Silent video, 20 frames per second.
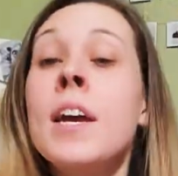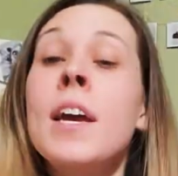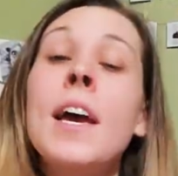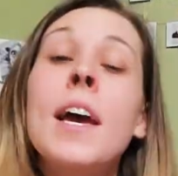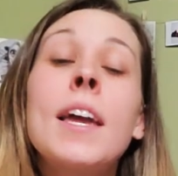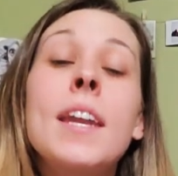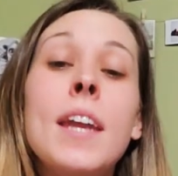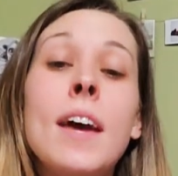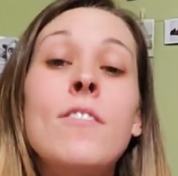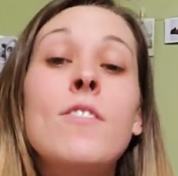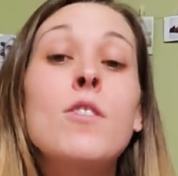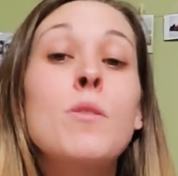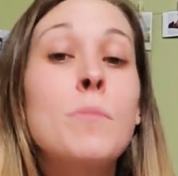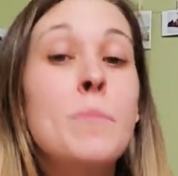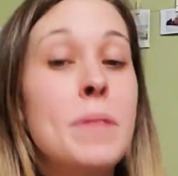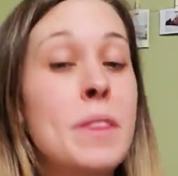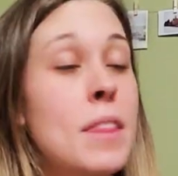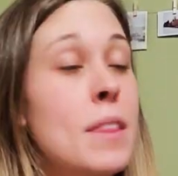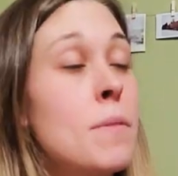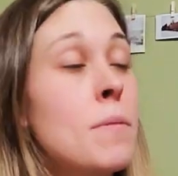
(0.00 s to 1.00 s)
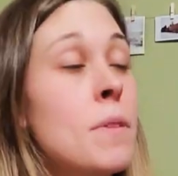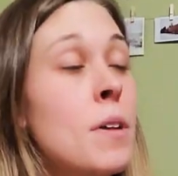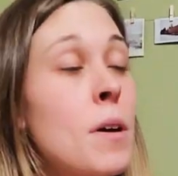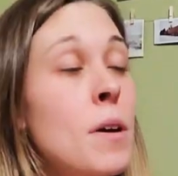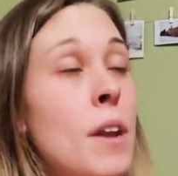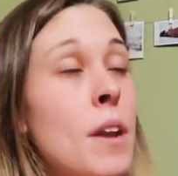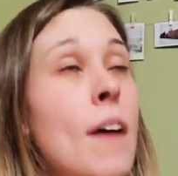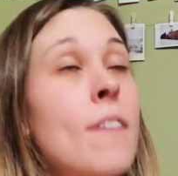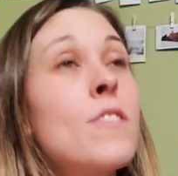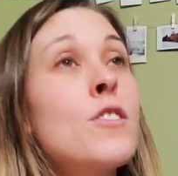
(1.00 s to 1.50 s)

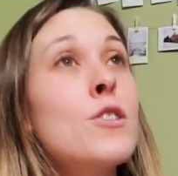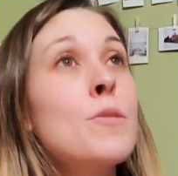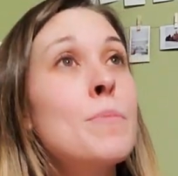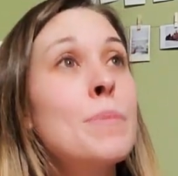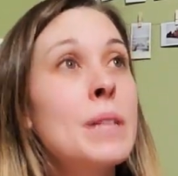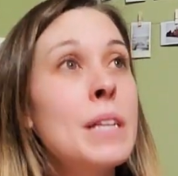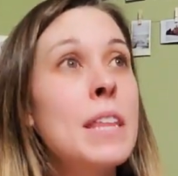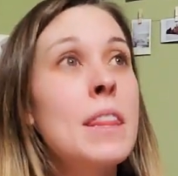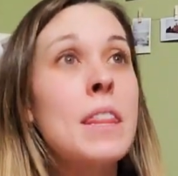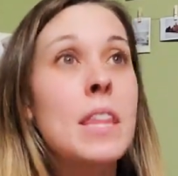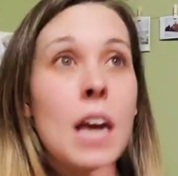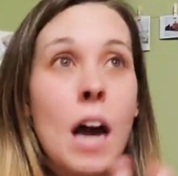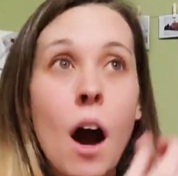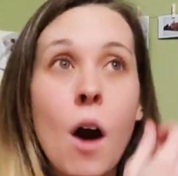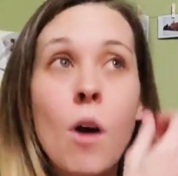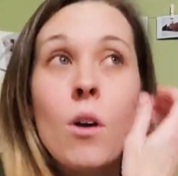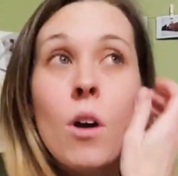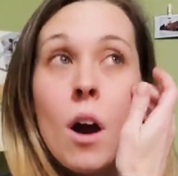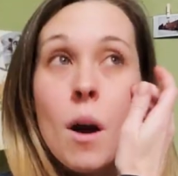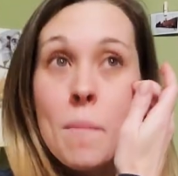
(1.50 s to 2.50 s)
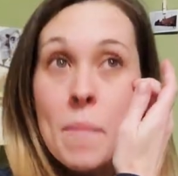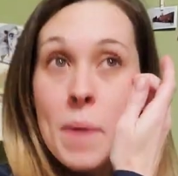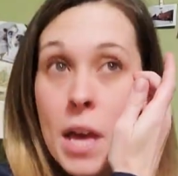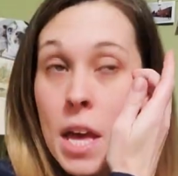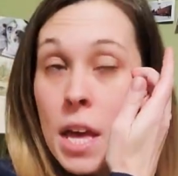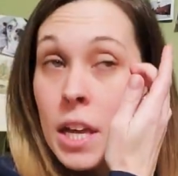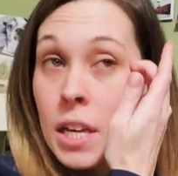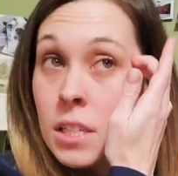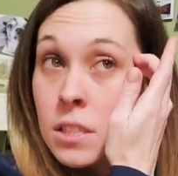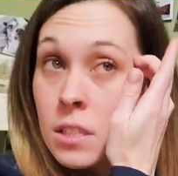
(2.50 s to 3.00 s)
Inevitably, the outcome
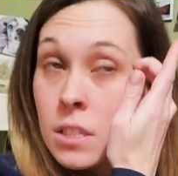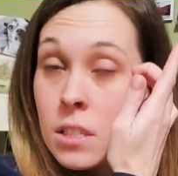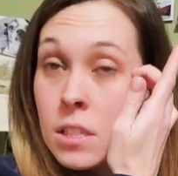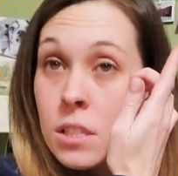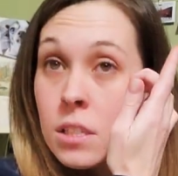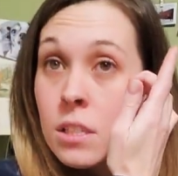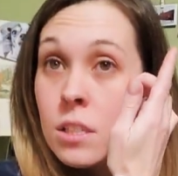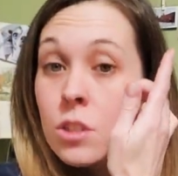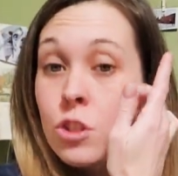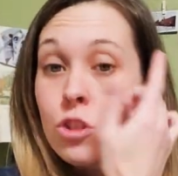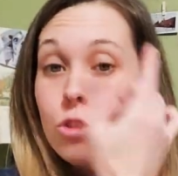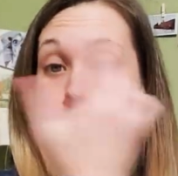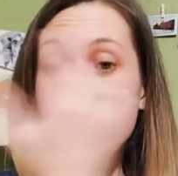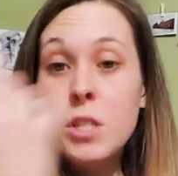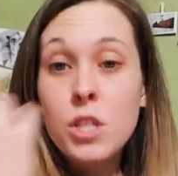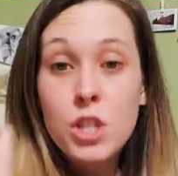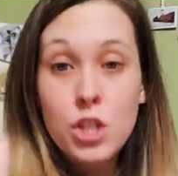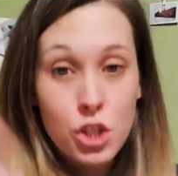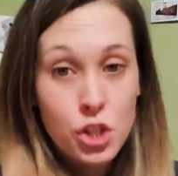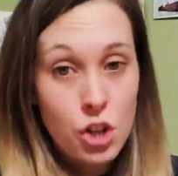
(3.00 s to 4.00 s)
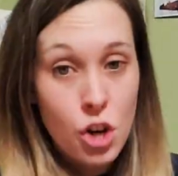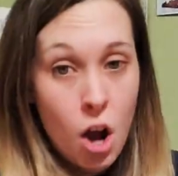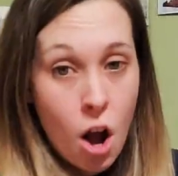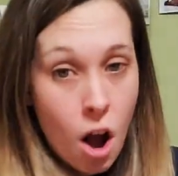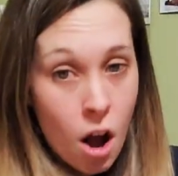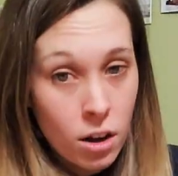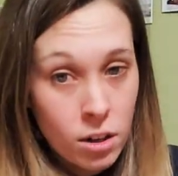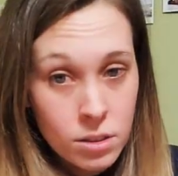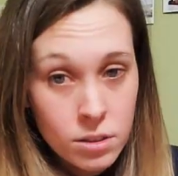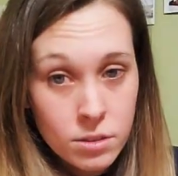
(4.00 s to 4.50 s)
is to be
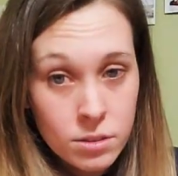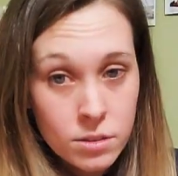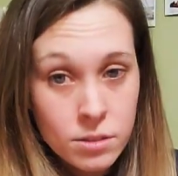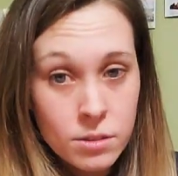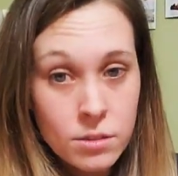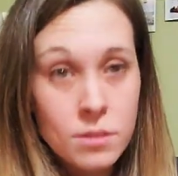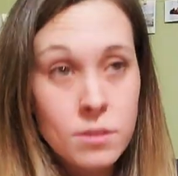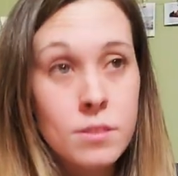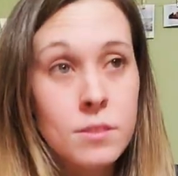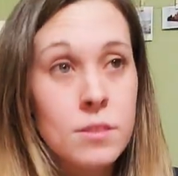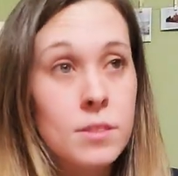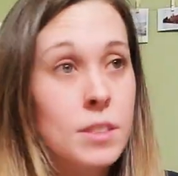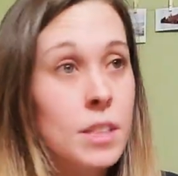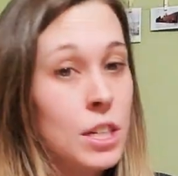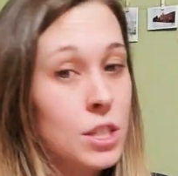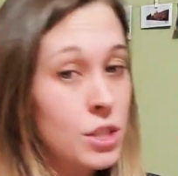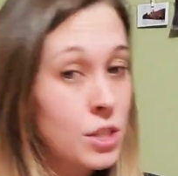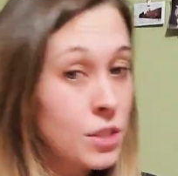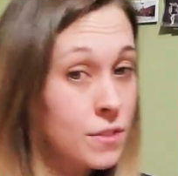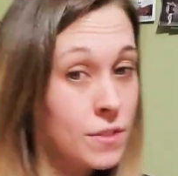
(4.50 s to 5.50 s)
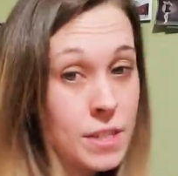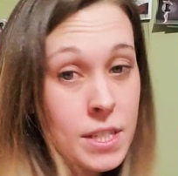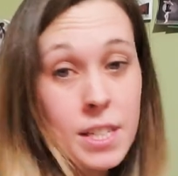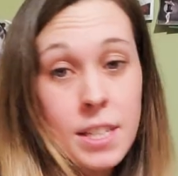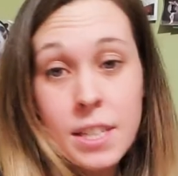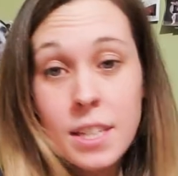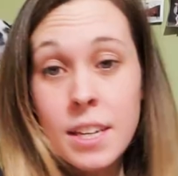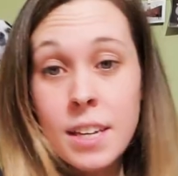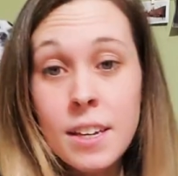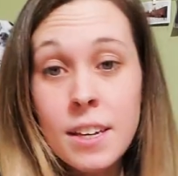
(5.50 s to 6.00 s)
strong, not just
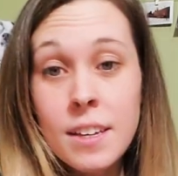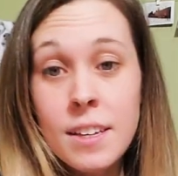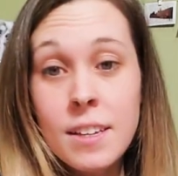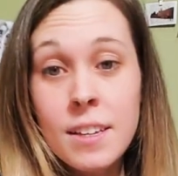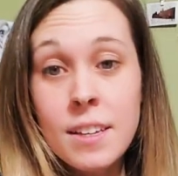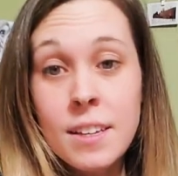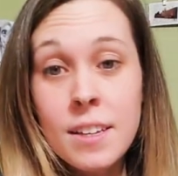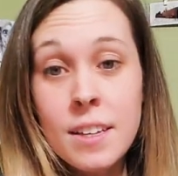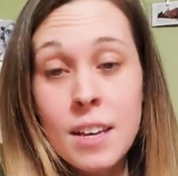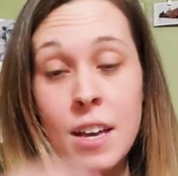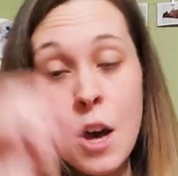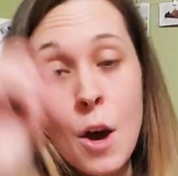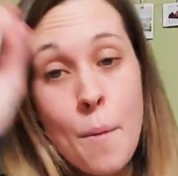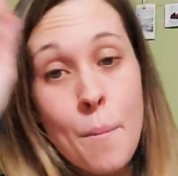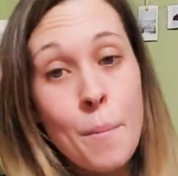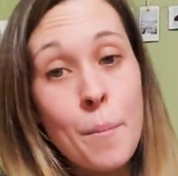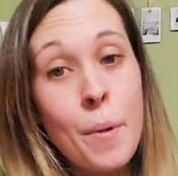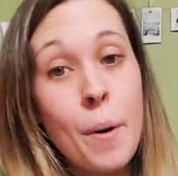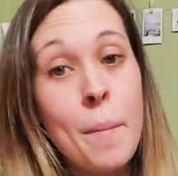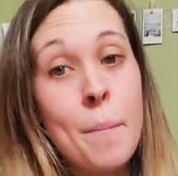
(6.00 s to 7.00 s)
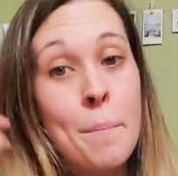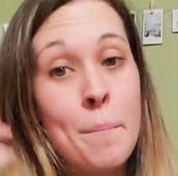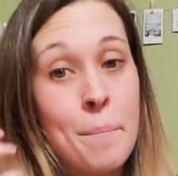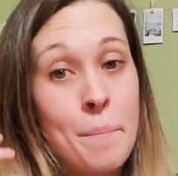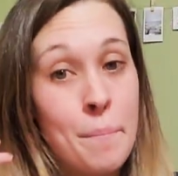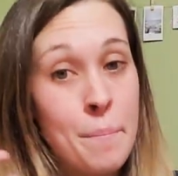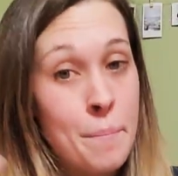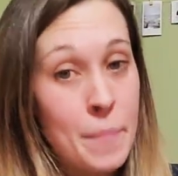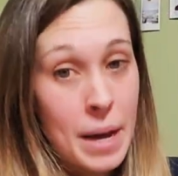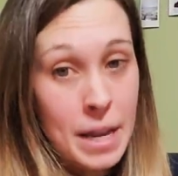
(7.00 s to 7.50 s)
physically, but
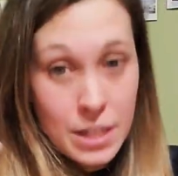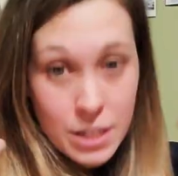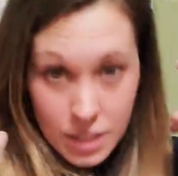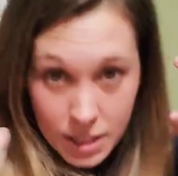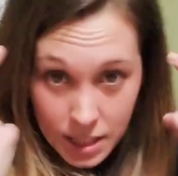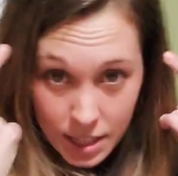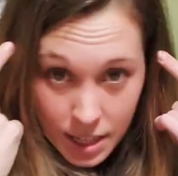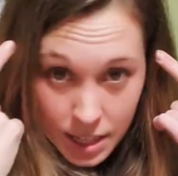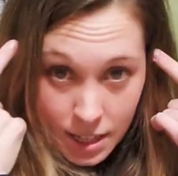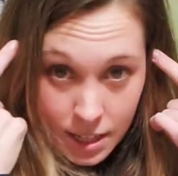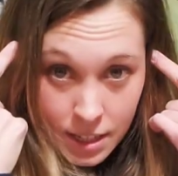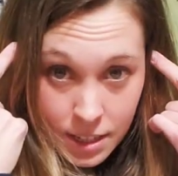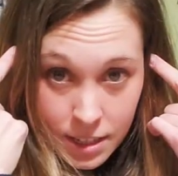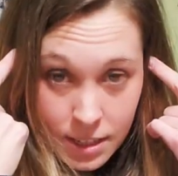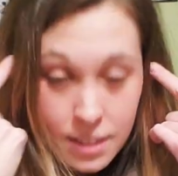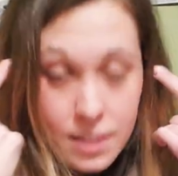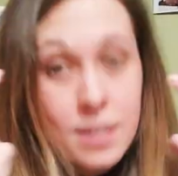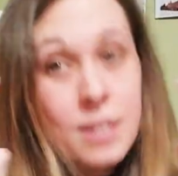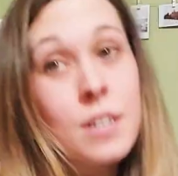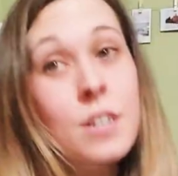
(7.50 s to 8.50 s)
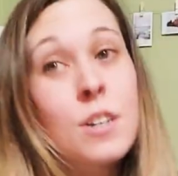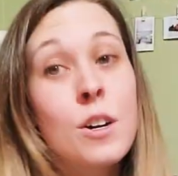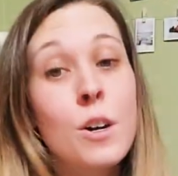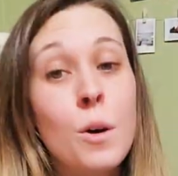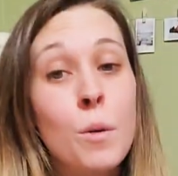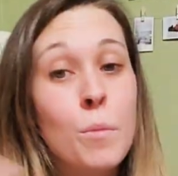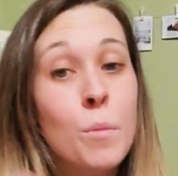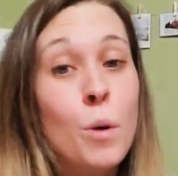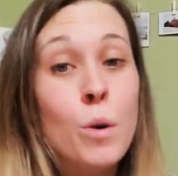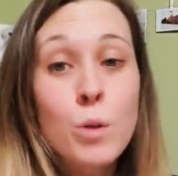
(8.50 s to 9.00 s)
mentally,
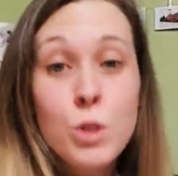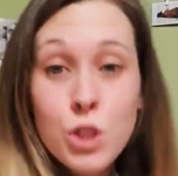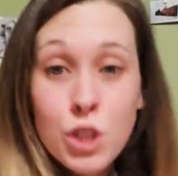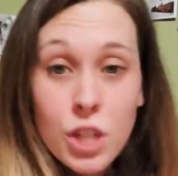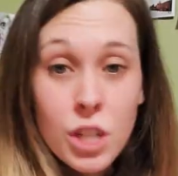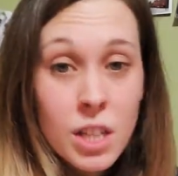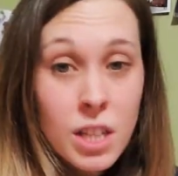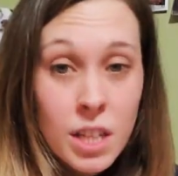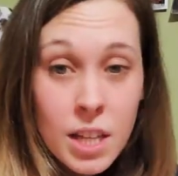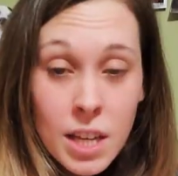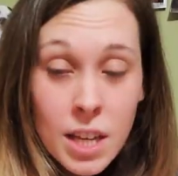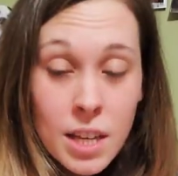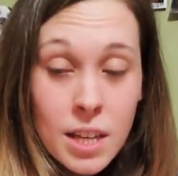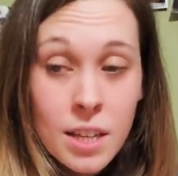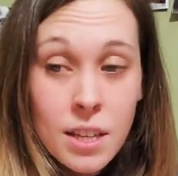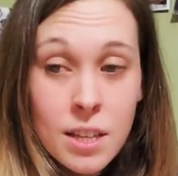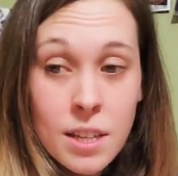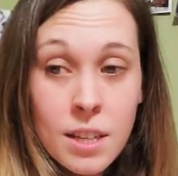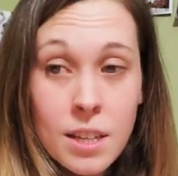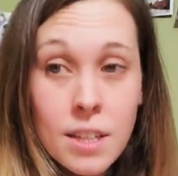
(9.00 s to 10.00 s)
emotionally,